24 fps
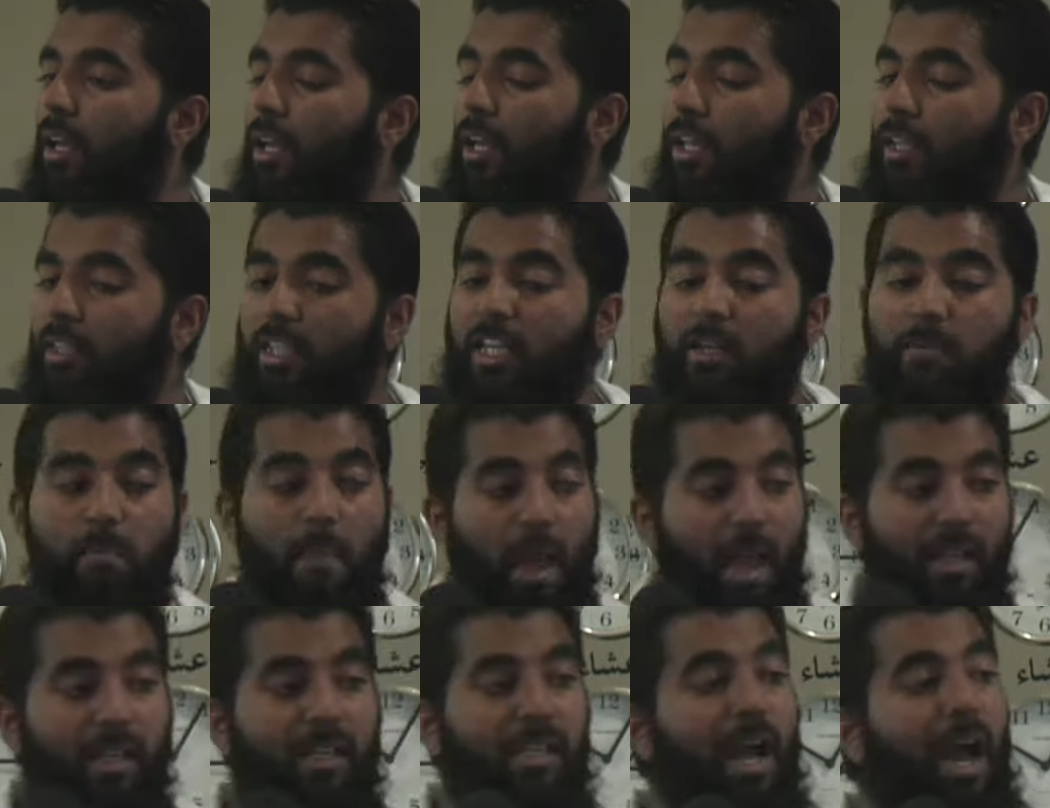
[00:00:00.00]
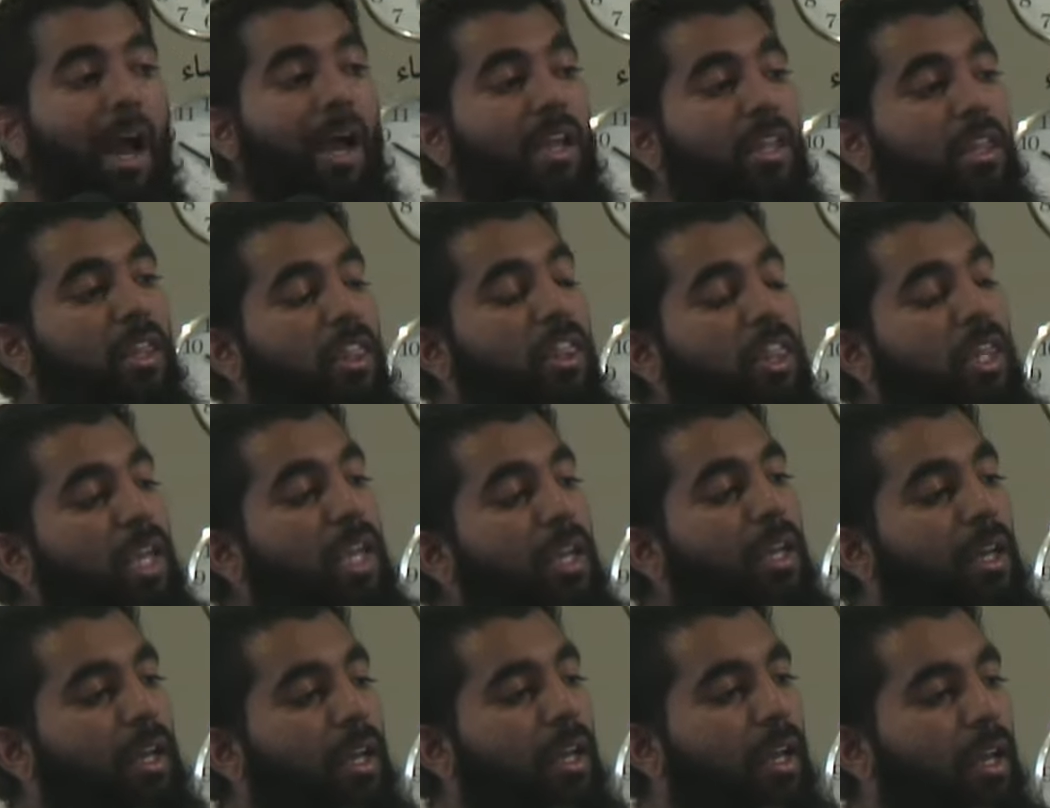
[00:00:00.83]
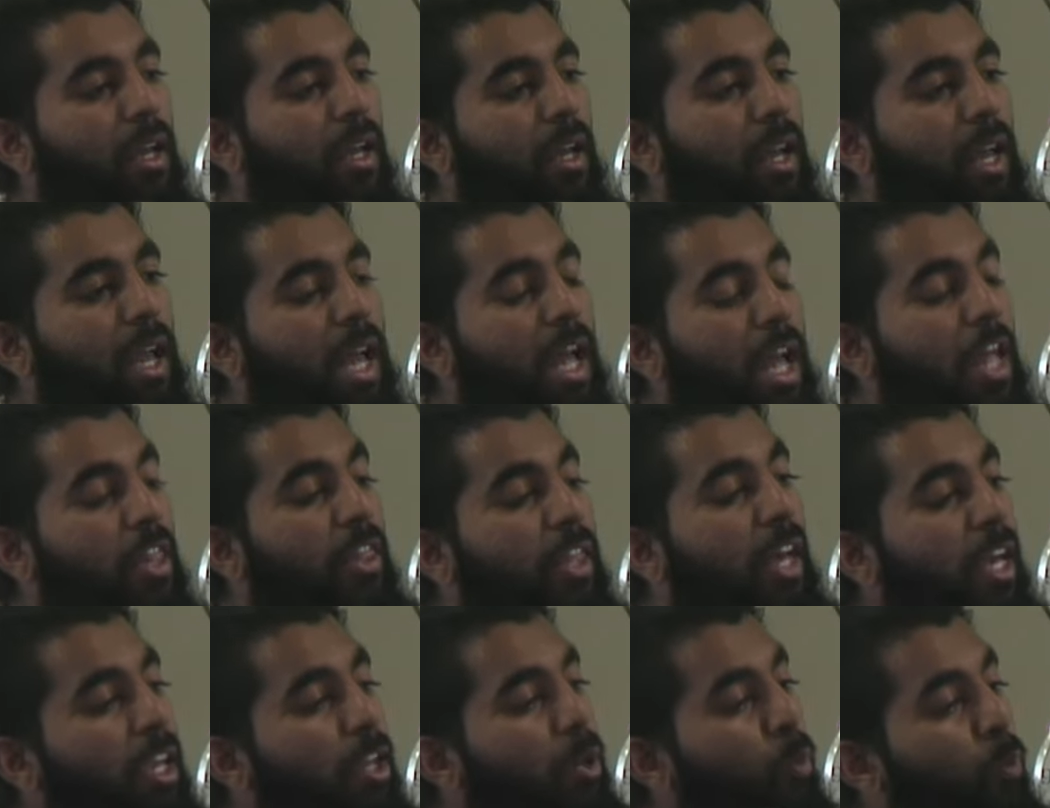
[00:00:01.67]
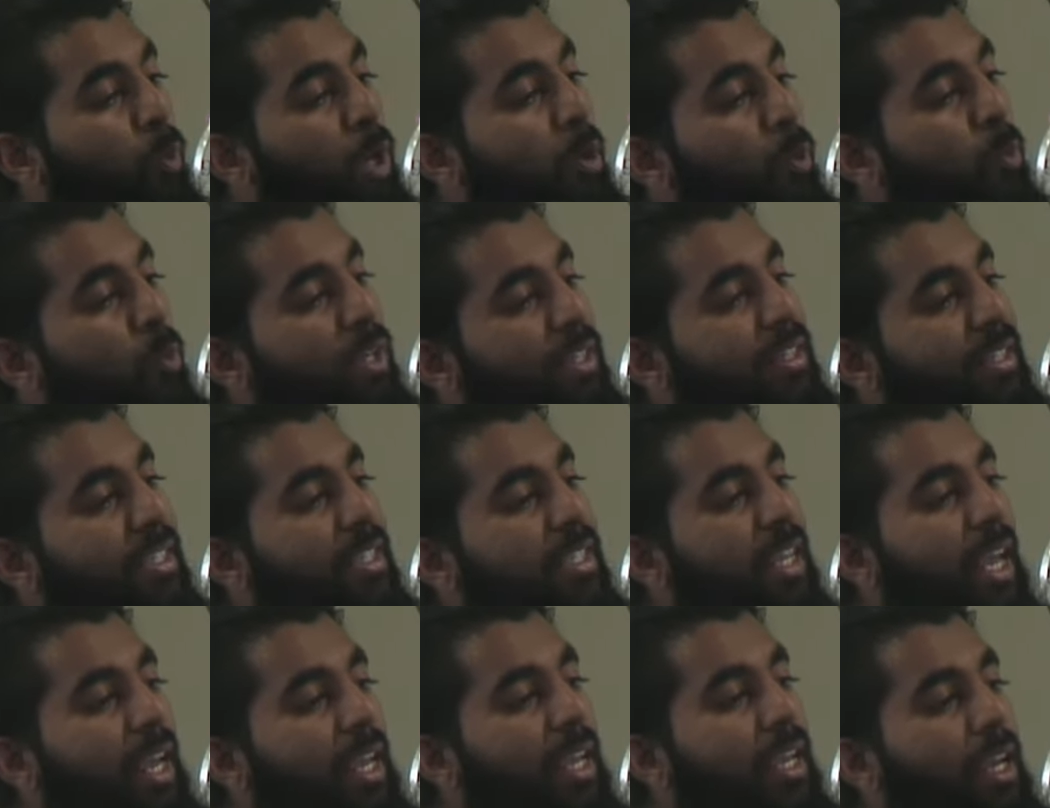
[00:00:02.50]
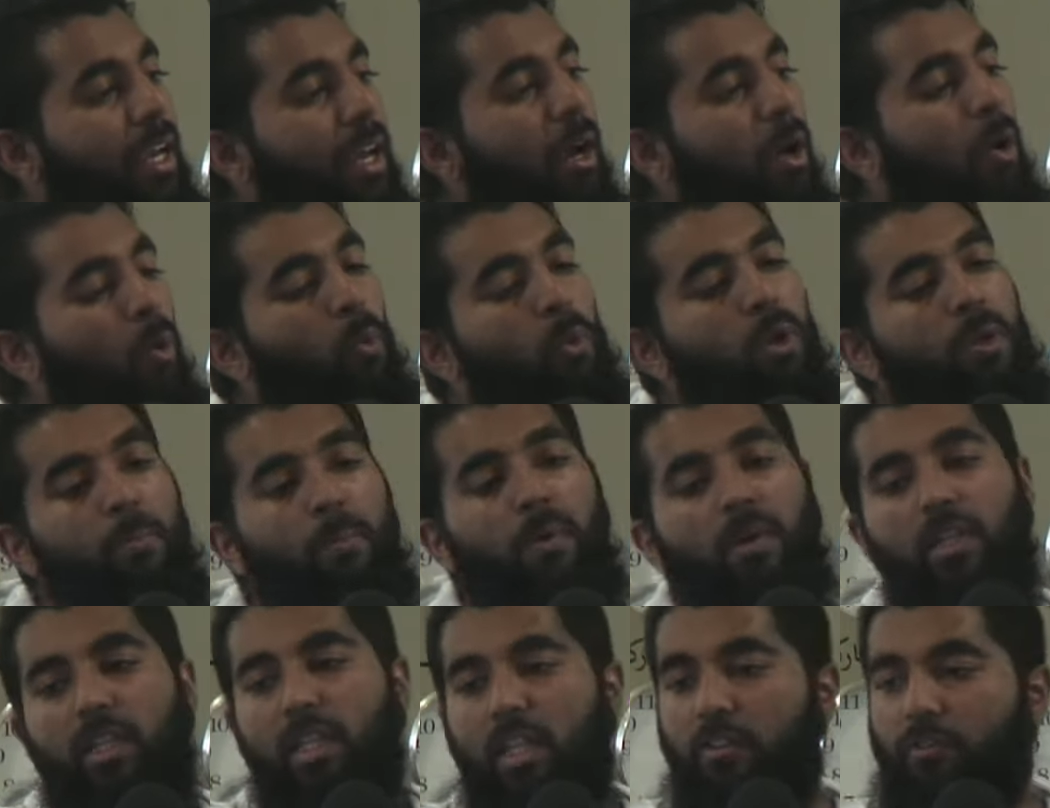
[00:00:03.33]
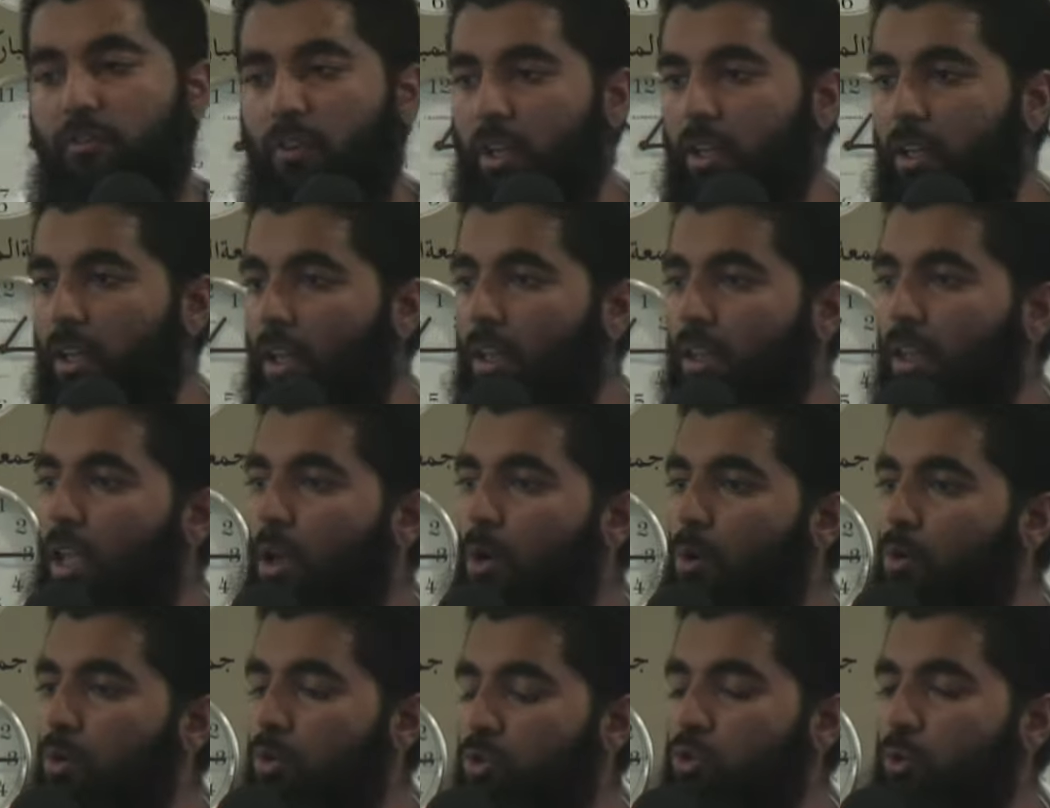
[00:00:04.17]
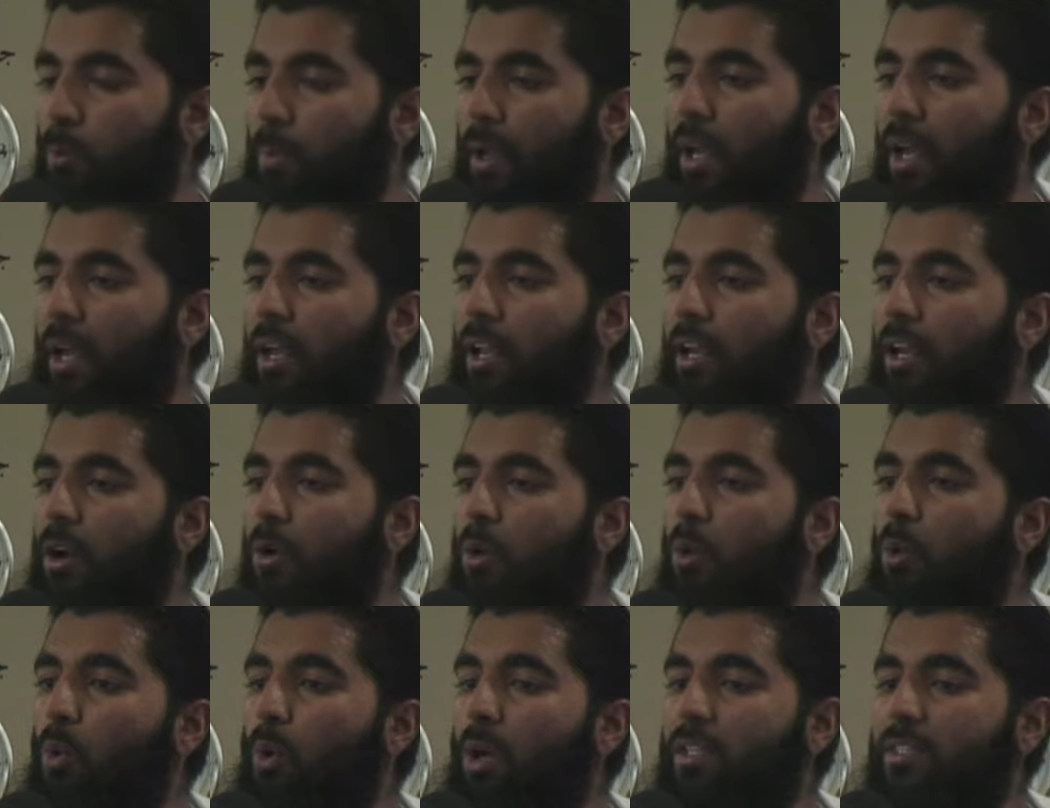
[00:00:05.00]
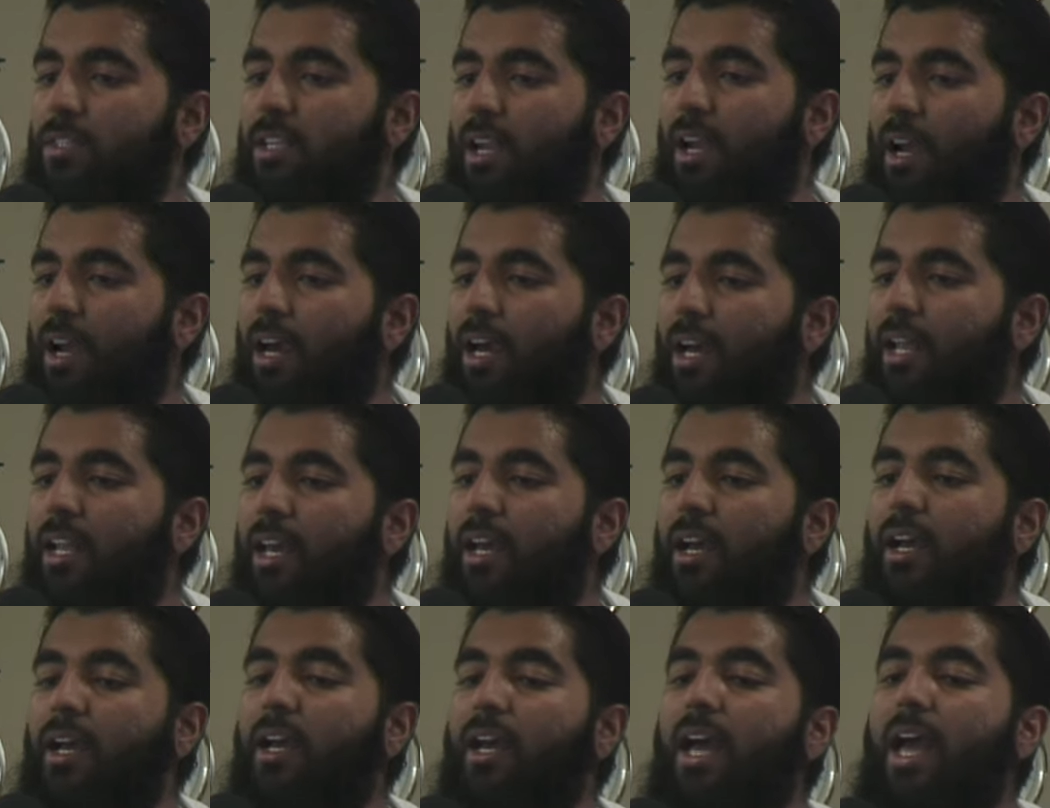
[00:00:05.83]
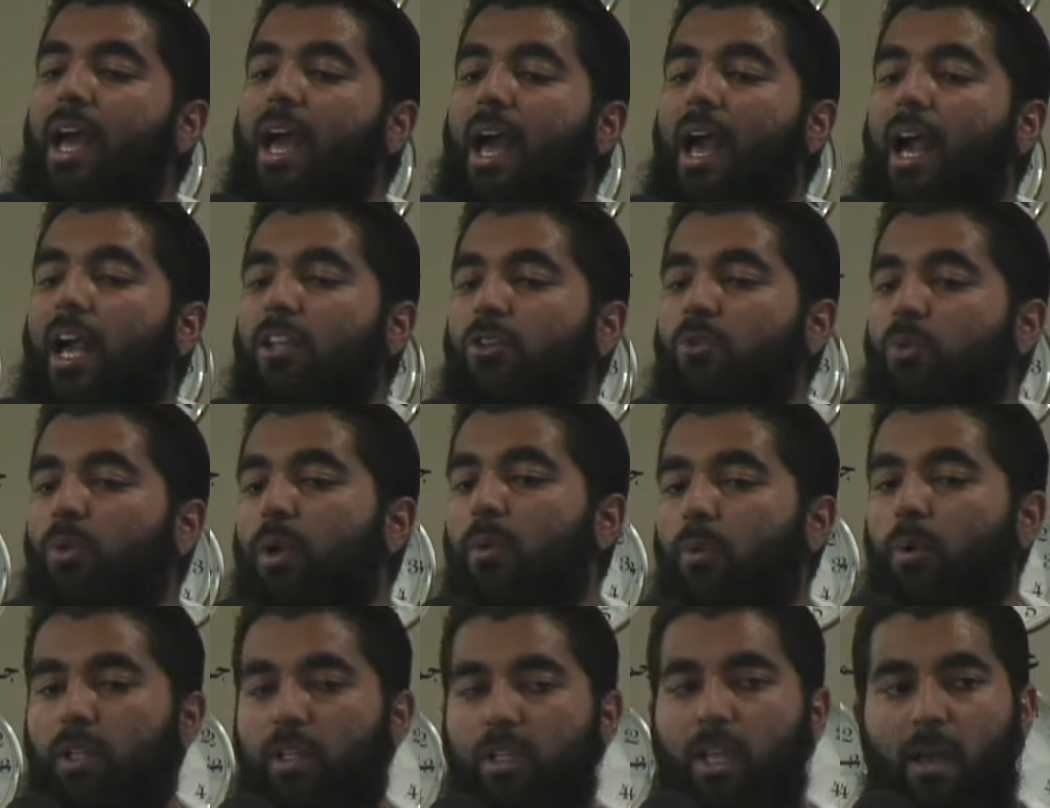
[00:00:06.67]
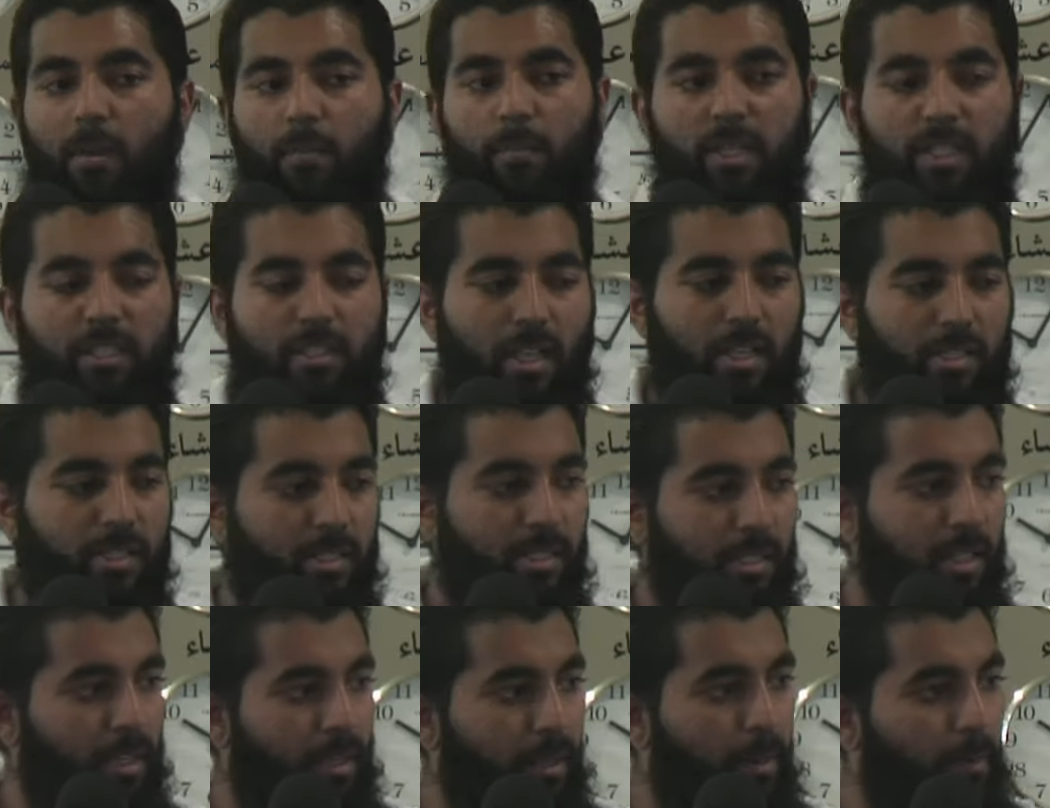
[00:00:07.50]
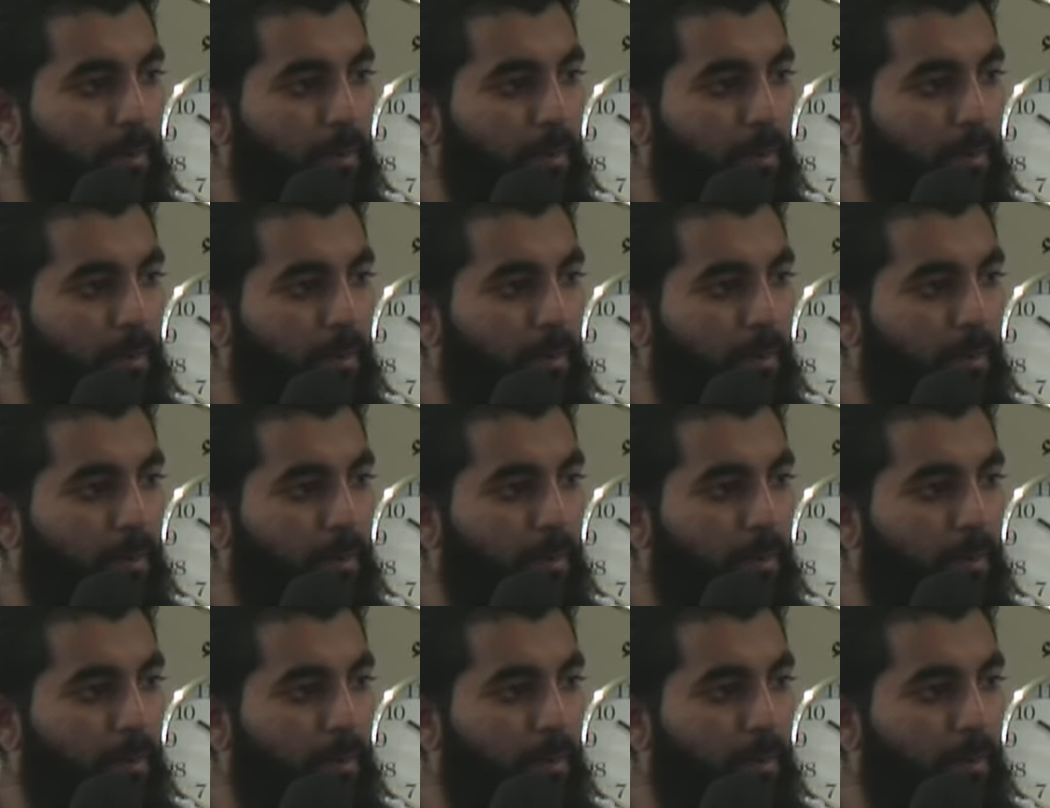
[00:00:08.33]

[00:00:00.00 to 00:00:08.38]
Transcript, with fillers: did mankind think that we would say we believe in Allah subhanahu wa ta'ala and we would not be tested?